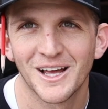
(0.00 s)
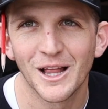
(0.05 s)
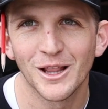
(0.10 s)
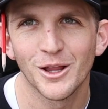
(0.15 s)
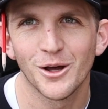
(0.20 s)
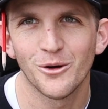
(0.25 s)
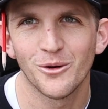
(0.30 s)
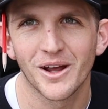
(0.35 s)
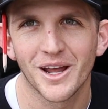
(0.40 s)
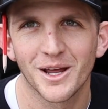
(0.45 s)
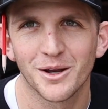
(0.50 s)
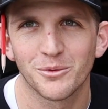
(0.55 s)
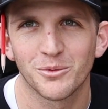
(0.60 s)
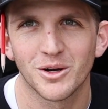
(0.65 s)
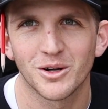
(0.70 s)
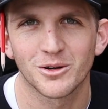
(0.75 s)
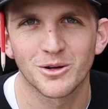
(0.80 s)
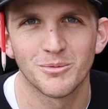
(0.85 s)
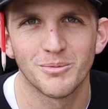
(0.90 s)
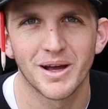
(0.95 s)
Hello and
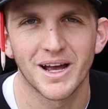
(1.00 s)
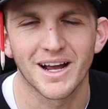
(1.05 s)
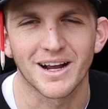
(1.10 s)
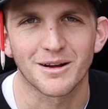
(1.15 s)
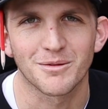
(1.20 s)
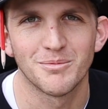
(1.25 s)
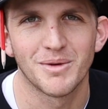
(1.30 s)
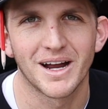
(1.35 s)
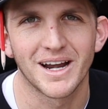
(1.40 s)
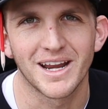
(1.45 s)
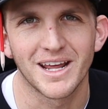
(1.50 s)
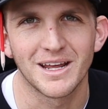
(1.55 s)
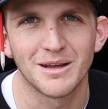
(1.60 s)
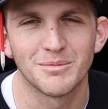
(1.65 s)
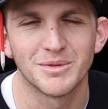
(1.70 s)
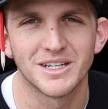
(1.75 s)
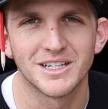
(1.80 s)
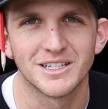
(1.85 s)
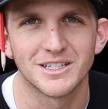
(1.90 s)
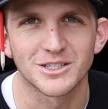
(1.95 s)
welcome back. My
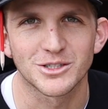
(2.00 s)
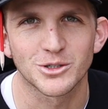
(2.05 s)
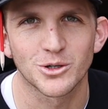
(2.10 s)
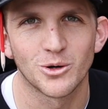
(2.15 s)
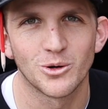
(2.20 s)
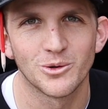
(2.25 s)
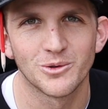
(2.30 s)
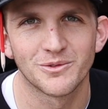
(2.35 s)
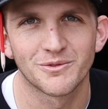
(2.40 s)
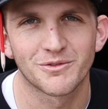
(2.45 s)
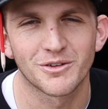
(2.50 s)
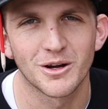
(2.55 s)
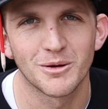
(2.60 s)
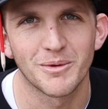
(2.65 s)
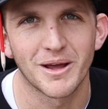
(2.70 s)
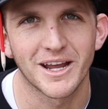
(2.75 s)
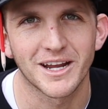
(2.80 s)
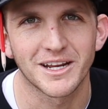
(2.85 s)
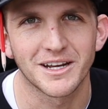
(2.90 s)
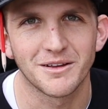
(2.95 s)
name is Colton
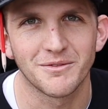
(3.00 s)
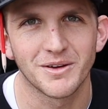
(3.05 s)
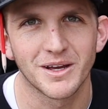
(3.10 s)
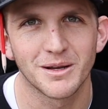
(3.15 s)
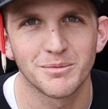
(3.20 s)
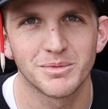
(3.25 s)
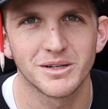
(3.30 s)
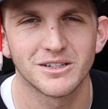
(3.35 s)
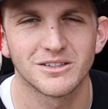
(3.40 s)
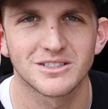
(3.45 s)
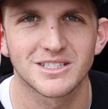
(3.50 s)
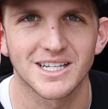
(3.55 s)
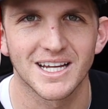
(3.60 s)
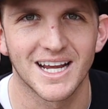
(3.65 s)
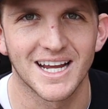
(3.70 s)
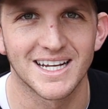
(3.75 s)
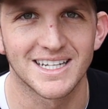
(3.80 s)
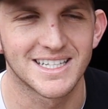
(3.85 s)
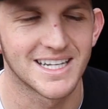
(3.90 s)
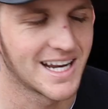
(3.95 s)
from Ankeny Van Builds,
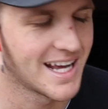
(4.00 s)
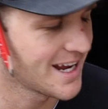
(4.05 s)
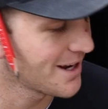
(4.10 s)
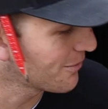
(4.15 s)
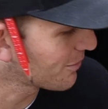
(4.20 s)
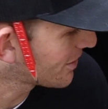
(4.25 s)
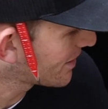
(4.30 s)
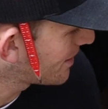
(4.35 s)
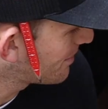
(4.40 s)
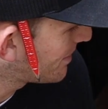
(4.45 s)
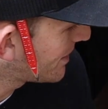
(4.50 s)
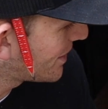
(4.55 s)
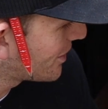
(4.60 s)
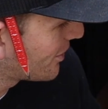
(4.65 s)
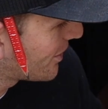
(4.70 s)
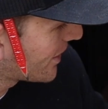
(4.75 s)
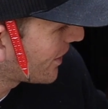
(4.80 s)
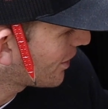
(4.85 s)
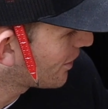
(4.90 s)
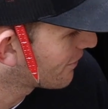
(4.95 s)
and today we're going to be
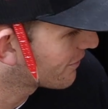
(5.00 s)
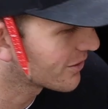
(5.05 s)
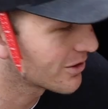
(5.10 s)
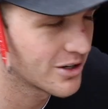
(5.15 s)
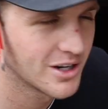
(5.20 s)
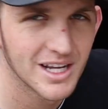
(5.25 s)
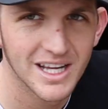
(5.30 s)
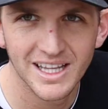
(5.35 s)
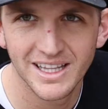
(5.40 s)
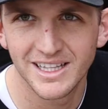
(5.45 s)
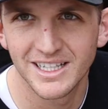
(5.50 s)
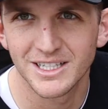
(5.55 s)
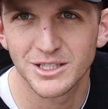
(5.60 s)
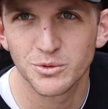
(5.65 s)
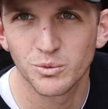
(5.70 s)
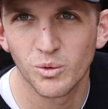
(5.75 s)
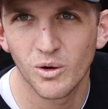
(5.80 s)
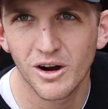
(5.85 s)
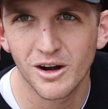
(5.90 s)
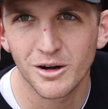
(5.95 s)
going over this
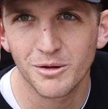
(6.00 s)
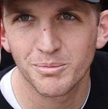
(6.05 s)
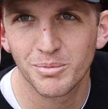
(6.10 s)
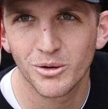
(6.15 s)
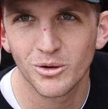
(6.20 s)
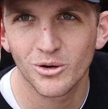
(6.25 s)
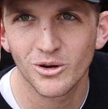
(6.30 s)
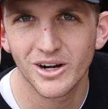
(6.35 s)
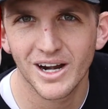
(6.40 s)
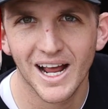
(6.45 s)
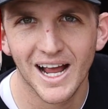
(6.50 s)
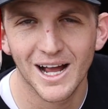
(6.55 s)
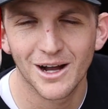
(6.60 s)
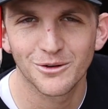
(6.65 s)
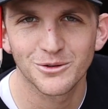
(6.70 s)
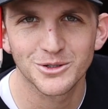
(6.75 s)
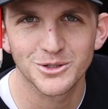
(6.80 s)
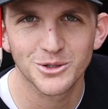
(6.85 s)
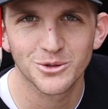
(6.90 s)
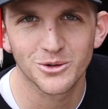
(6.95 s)
Waterport
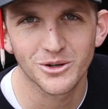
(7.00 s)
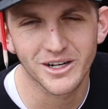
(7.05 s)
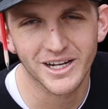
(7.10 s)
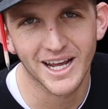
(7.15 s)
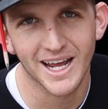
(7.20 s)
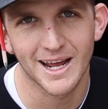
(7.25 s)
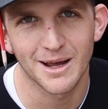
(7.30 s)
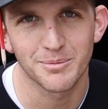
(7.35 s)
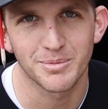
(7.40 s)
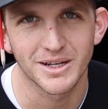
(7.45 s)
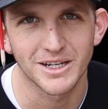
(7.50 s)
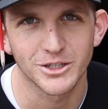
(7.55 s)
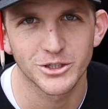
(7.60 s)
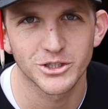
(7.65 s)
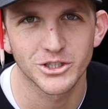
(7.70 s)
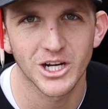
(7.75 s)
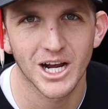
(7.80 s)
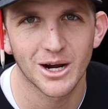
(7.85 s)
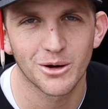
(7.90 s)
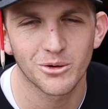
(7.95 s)
outdoor camping
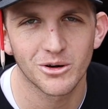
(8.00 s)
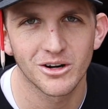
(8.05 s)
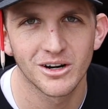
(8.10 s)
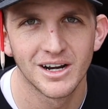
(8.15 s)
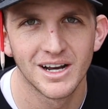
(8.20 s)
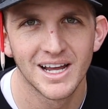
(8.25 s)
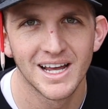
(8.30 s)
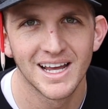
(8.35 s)
shower.